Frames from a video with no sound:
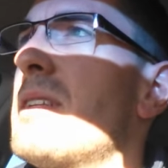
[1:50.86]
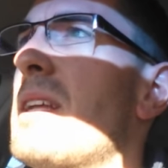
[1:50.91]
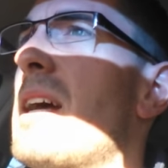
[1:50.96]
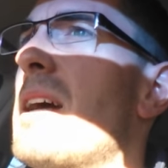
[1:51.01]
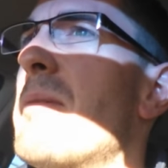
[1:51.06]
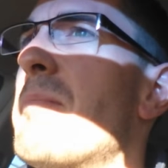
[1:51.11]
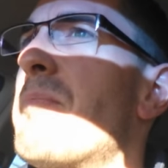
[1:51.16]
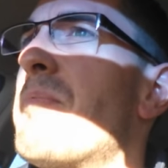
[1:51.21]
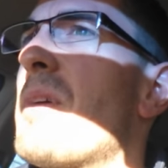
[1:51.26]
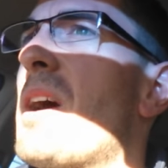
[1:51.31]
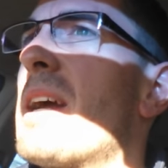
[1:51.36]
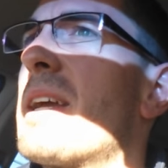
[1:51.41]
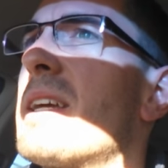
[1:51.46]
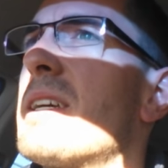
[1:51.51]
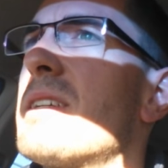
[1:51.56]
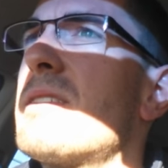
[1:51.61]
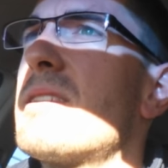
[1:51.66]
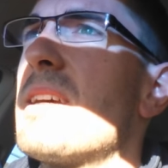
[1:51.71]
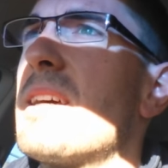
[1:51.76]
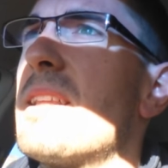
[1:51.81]
um, I
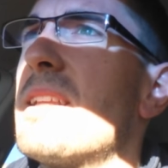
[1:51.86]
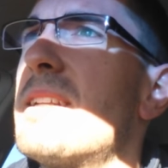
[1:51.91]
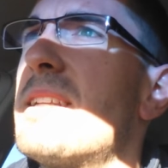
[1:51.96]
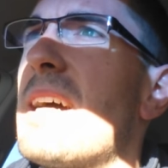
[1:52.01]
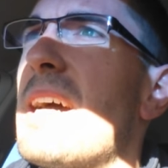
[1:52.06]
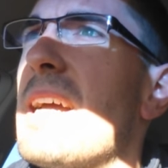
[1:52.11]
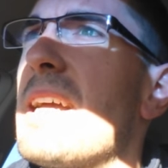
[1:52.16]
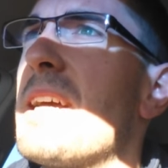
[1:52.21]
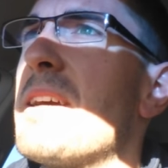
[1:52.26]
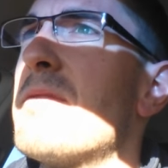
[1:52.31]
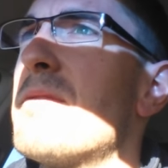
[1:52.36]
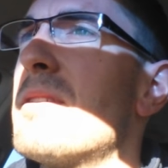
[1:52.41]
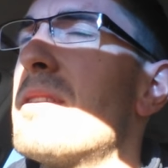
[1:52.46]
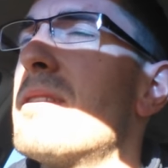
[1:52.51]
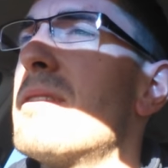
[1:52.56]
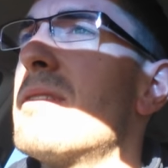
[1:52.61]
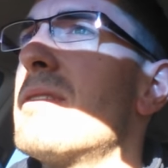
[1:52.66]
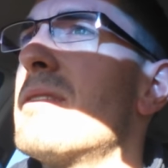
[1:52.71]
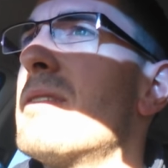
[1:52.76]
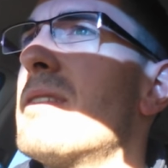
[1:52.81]
guess the other day, even
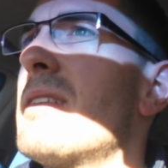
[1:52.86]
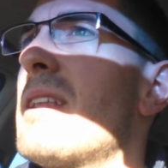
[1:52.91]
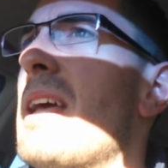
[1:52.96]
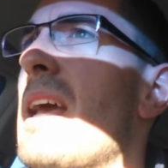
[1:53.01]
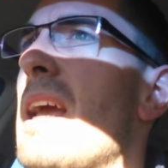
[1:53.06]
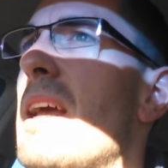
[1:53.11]
the